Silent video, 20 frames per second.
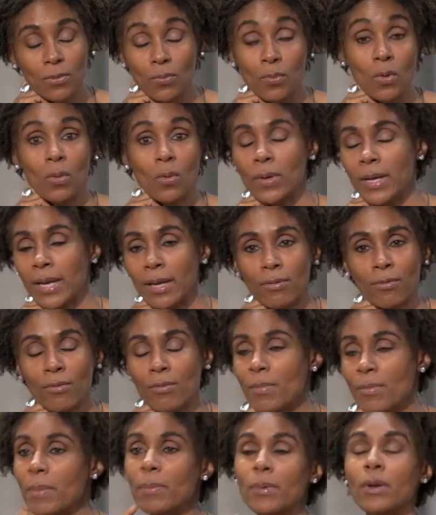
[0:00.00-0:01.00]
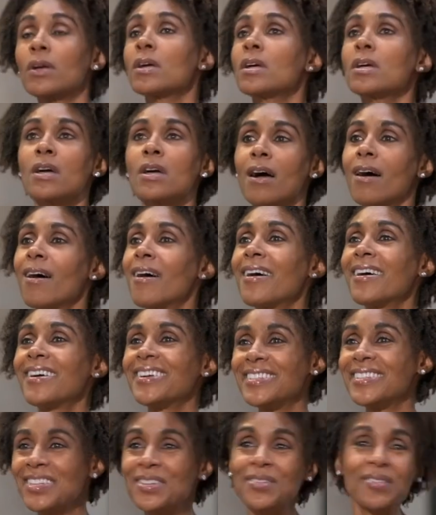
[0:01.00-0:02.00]
Whoa, can't even remember.
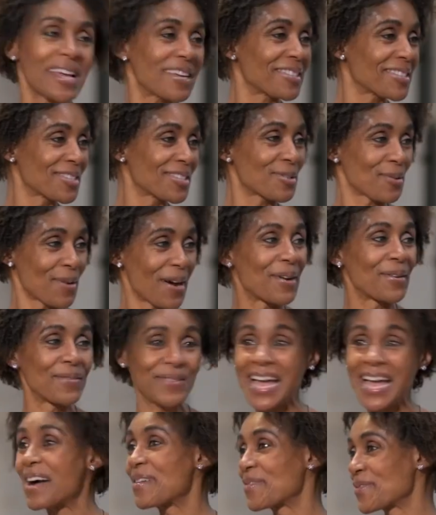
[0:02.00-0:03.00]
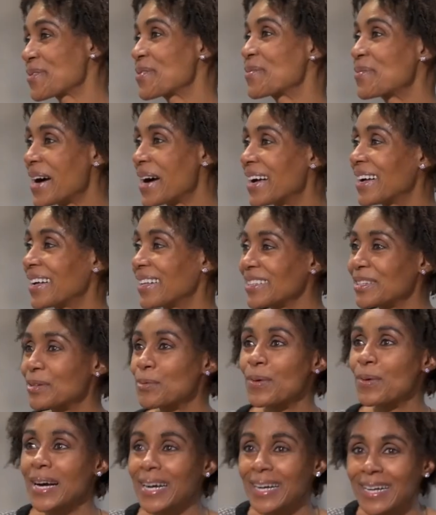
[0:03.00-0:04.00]
Uh, 2012, for yeah, for a while, a little
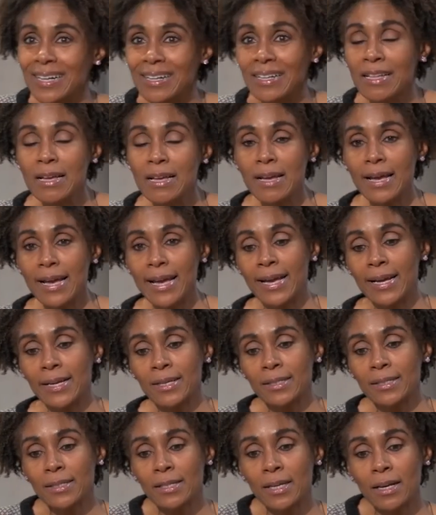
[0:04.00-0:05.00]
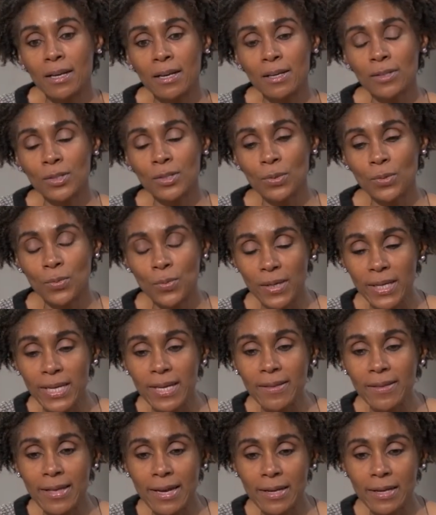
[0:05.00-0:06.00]
while. And uh, so I was working
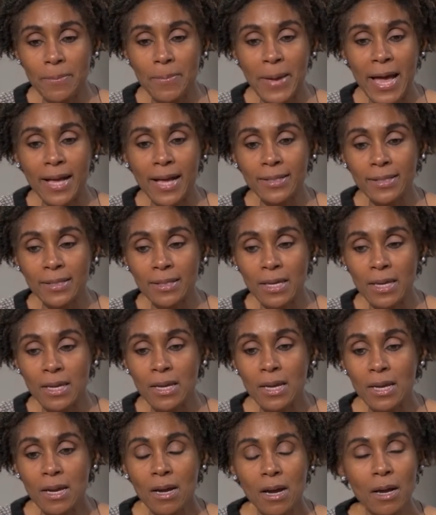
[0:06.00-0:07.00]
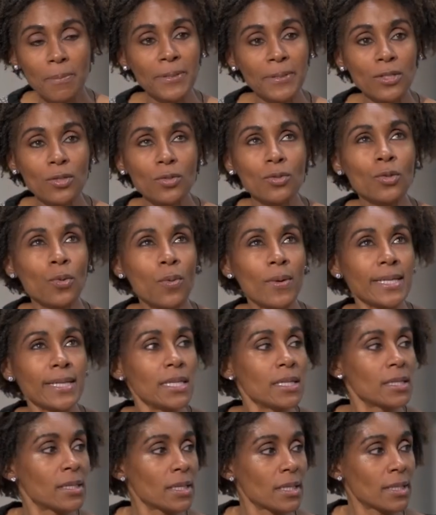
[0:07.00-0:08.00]
in that capacity up until
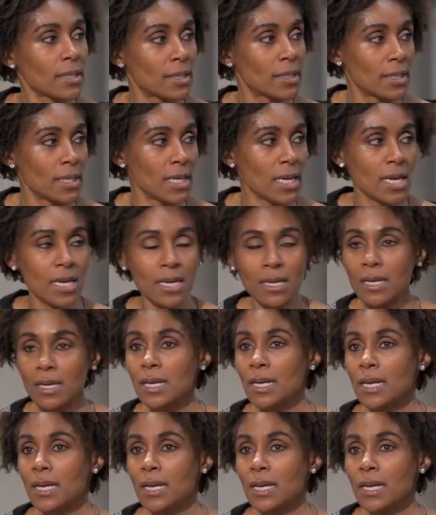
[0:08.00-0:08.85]
2016.